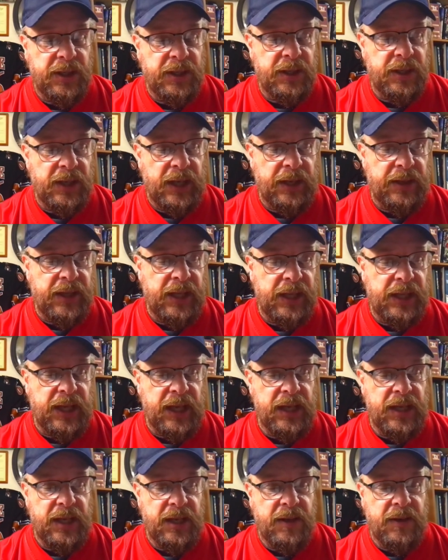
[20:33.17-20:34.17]
I think they
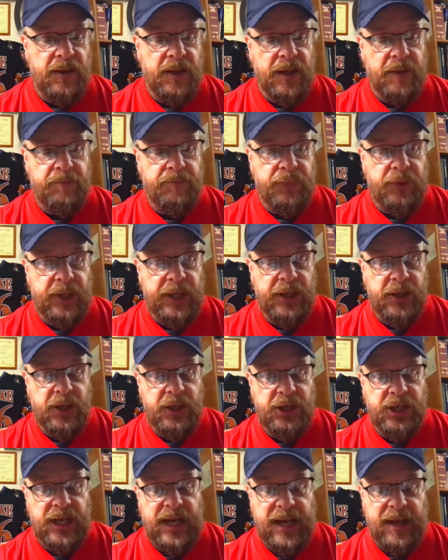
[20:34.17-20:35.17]
did a pretty good
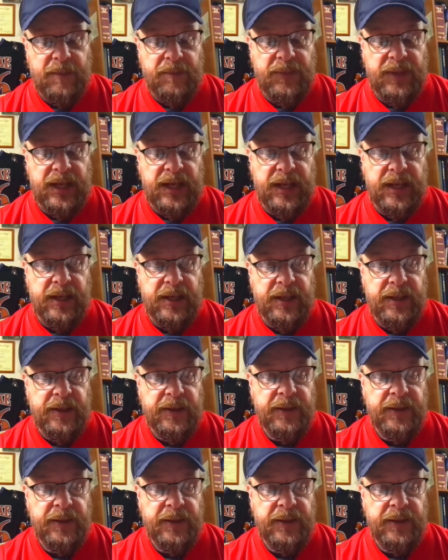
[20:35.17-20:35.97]
job there.